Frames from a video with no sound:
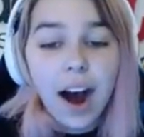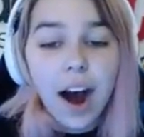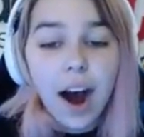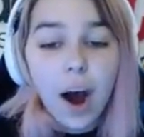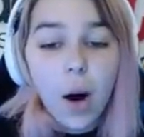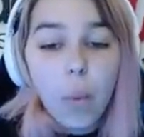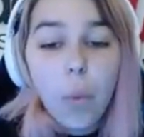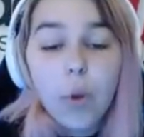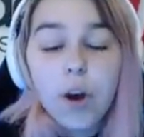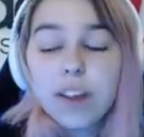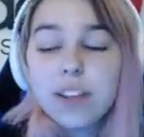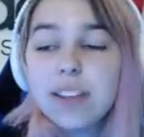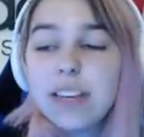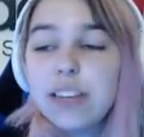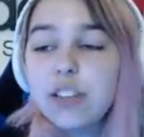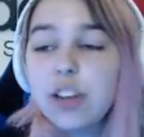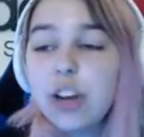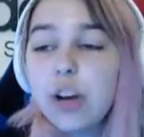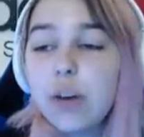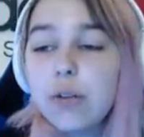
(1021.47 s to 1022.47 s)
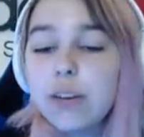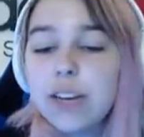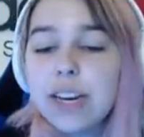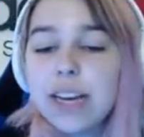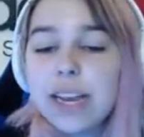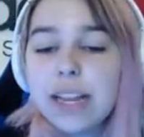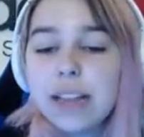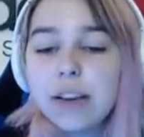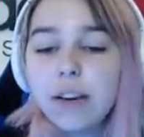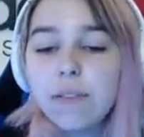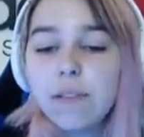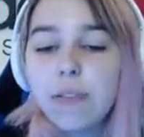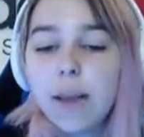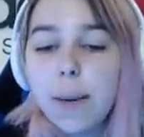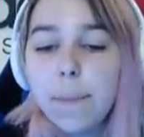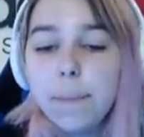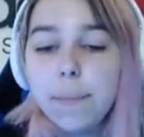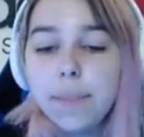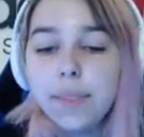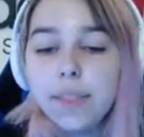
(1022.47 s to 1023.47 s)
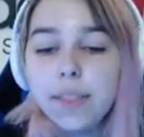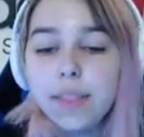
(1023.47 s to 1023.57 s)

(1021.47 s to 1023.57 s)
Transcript: What did they do? Did either of them?